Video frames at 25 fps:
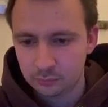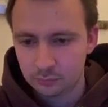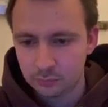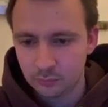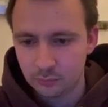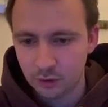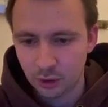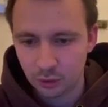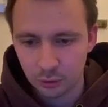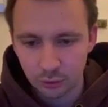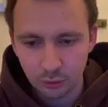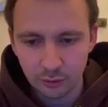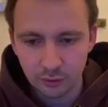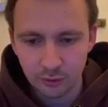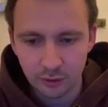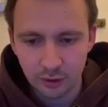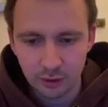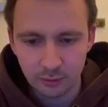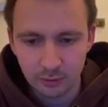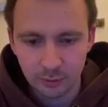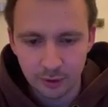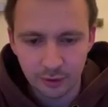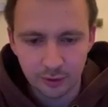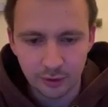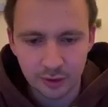the good
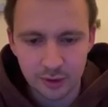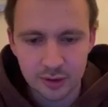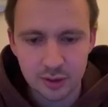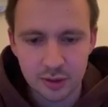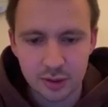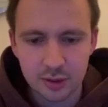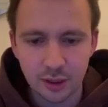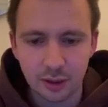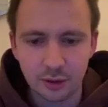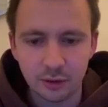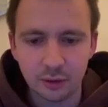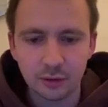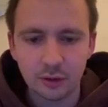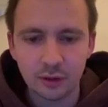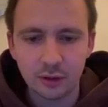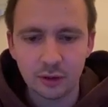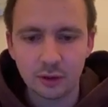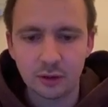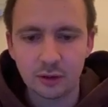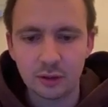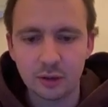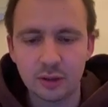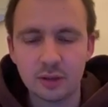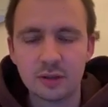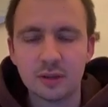thing about this is I don't
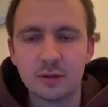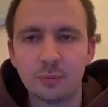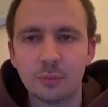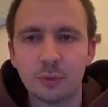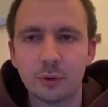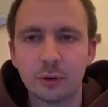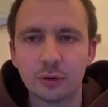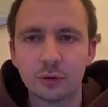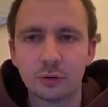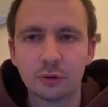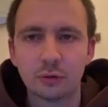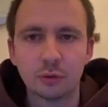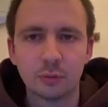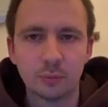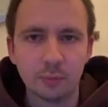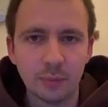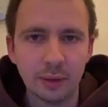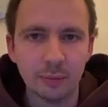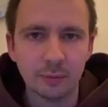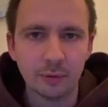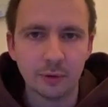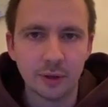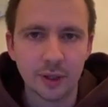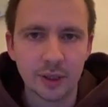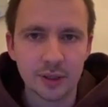think it's important to
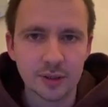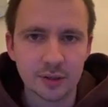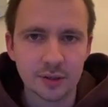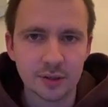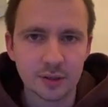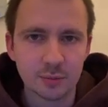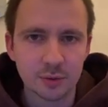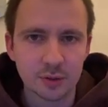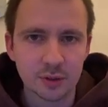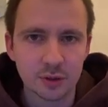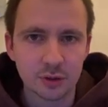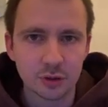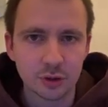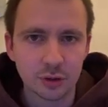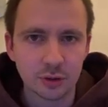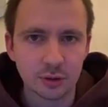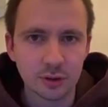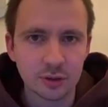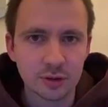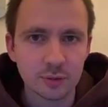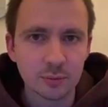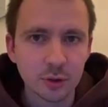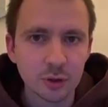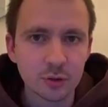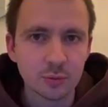memorize this position.
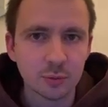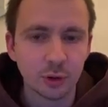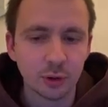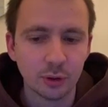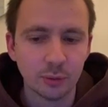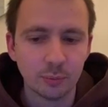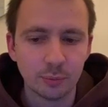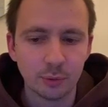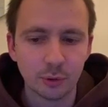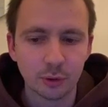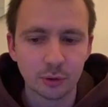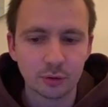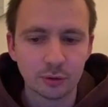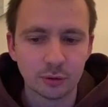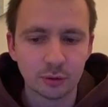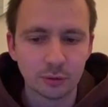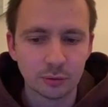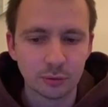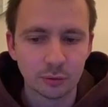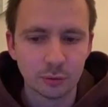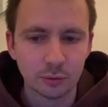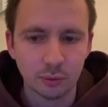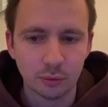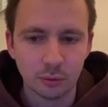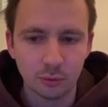It's much more important
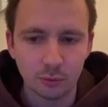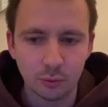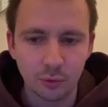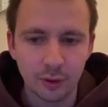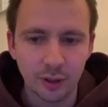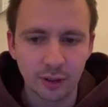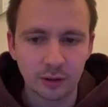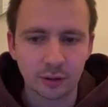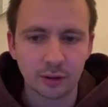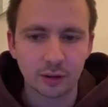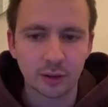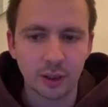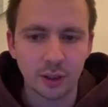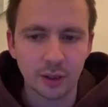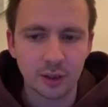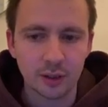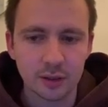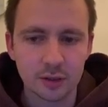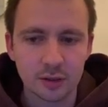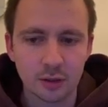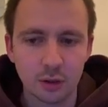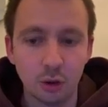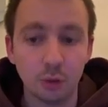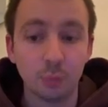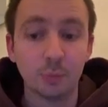to
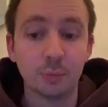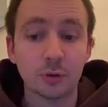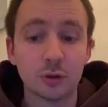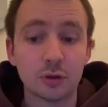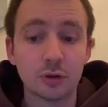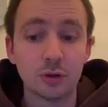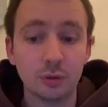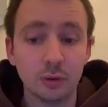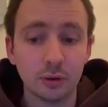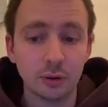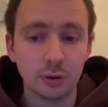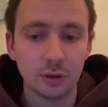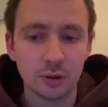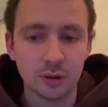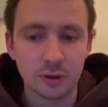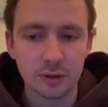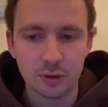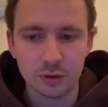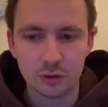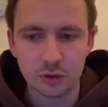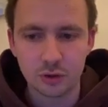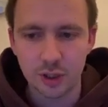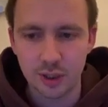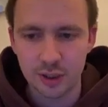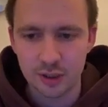recognize opportunities
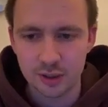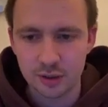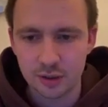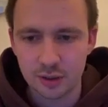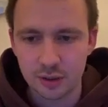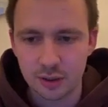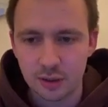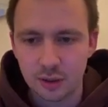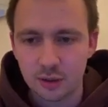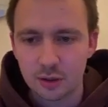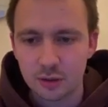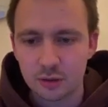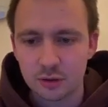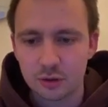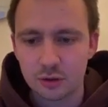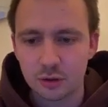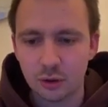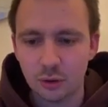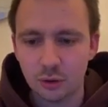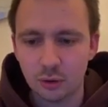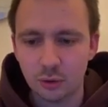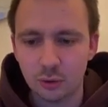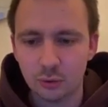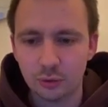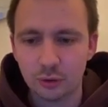in chess.
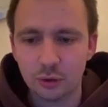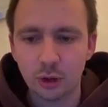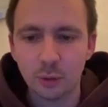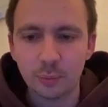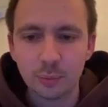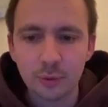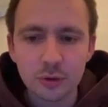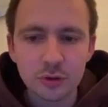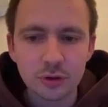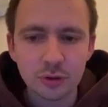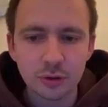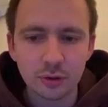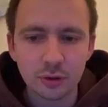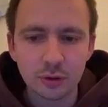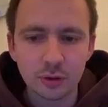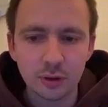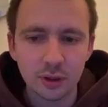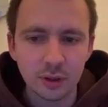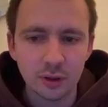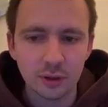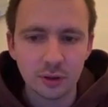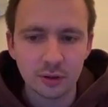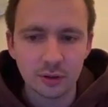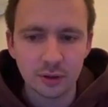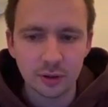So the opportunity
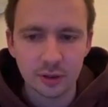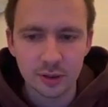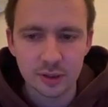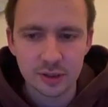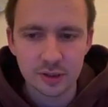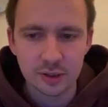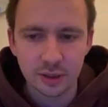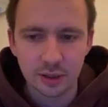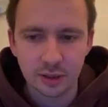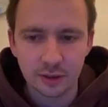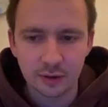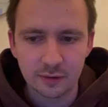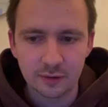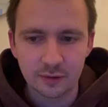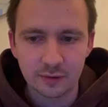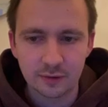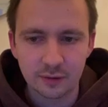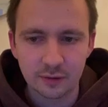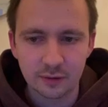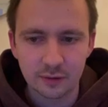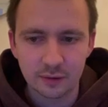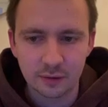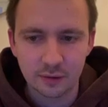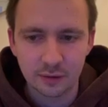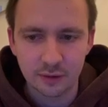here is that
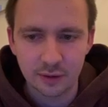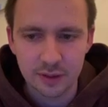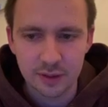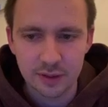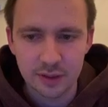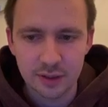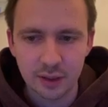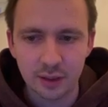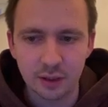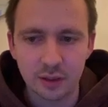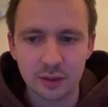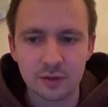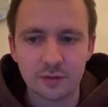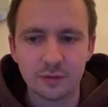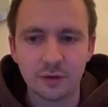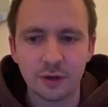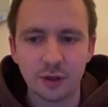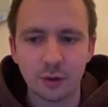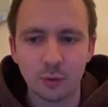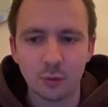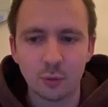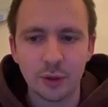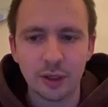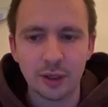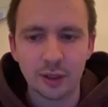this king is
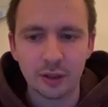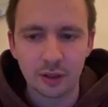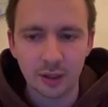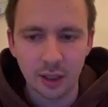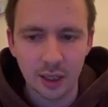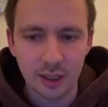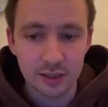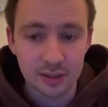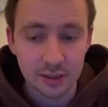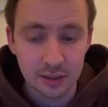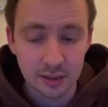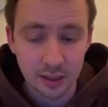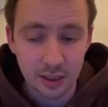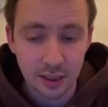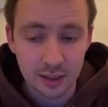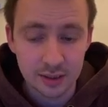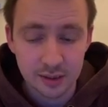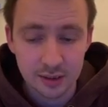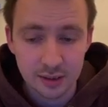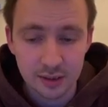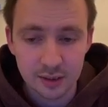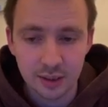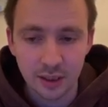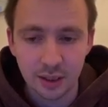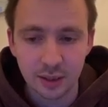very weak as
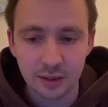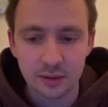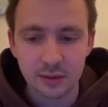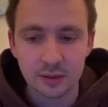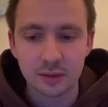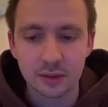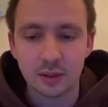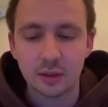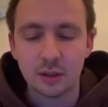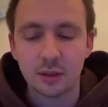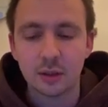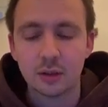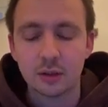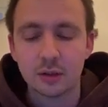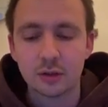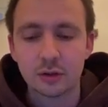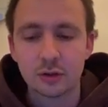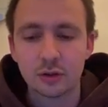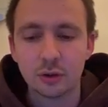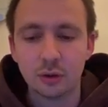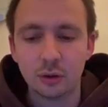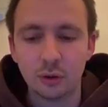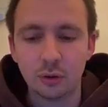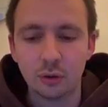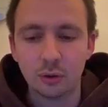it stands.
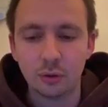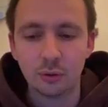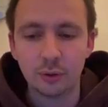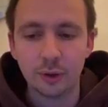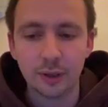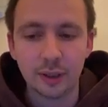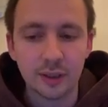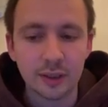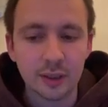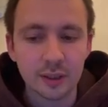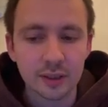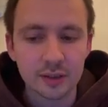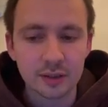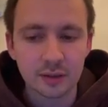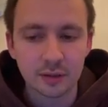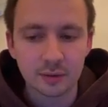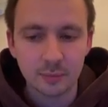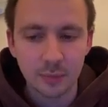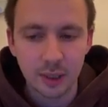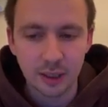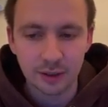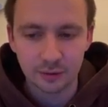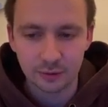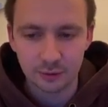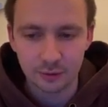So it doesn't
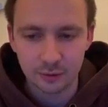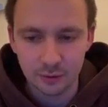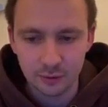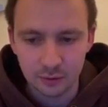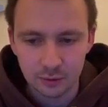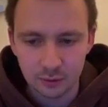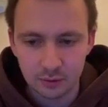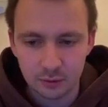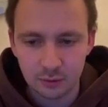matter